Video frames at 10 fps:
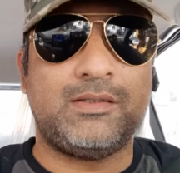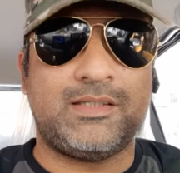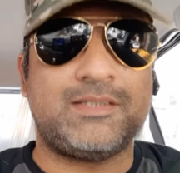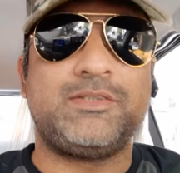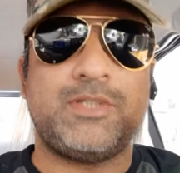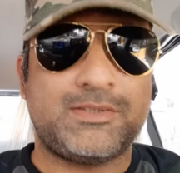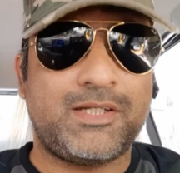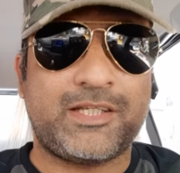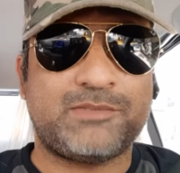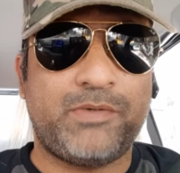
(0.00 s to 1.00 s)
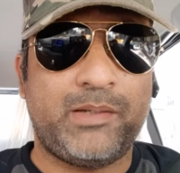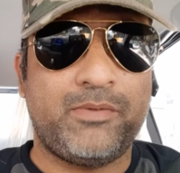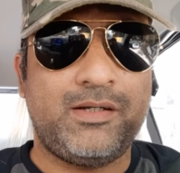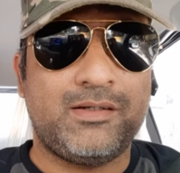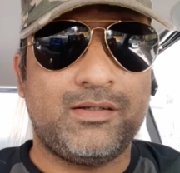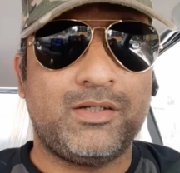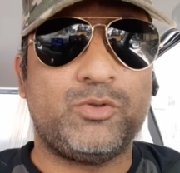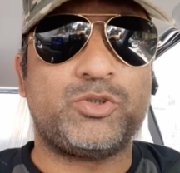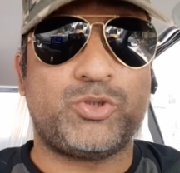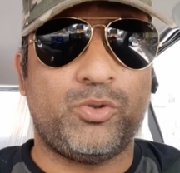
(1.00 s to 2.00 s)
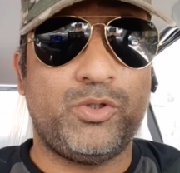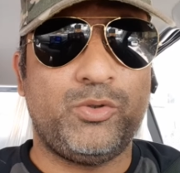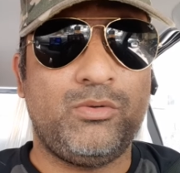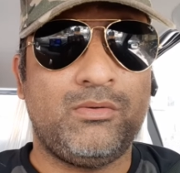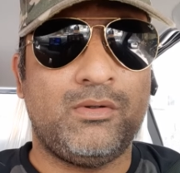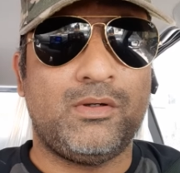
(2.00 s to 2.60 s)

This is just an experiment to show you